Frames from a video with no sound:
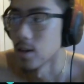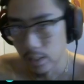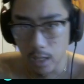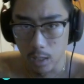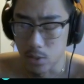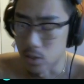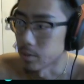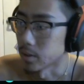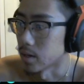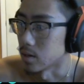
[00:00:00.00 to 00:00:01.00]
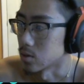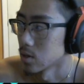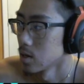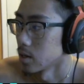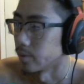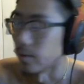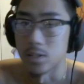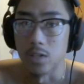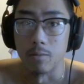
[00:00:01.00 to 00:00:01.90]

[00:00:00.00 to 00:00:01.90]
That could be something that is nice and